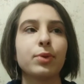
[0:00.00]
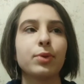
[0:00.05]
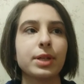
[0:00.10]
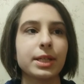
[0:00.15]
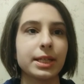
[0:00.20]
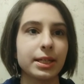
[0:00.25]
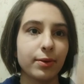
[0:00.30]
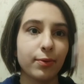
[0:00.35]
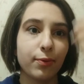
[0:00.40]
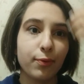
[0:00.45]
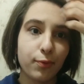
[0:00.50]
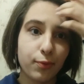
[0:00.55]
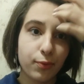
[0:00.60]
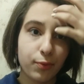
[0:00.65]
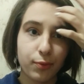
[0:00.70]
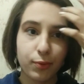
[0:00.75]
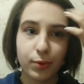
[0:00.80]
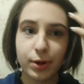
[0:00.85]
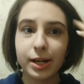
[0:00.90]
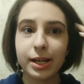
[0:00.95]
was a
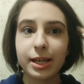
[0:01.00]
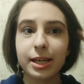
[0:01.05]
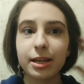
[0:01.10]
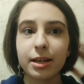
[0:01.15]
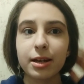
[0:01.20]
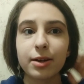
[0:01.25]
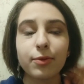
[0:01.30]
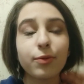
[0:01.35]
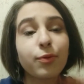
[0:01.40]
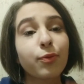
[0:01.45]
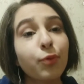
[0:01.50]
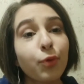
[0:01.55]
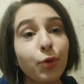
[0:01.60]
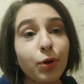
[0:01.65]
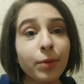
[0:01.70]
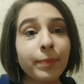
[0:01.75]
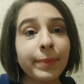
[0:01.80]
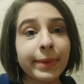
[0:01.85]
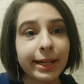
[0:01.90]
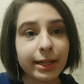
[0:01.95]
freaking
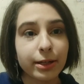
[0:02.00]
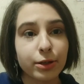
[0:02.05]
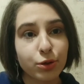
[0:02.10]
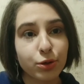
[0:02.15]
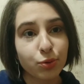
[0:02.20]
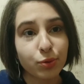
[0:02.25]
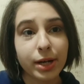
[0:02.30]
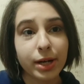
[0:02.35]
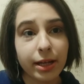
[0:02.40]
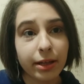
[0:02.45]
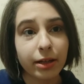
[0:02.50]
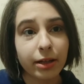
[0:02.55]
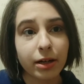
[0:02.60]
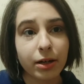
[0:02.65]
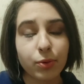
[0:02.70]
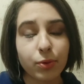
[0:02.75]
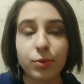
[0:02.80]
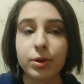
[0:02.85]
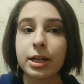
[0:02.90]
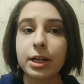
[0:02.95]
4-minute
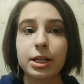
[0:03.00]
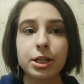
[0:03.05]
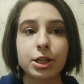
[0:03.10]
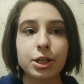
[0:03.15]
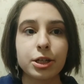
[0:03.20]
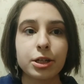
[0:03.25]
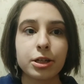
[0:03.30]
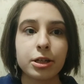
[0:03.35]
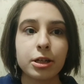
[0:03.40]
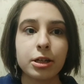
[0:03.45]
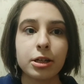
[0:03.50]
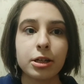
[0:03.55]
trailer, which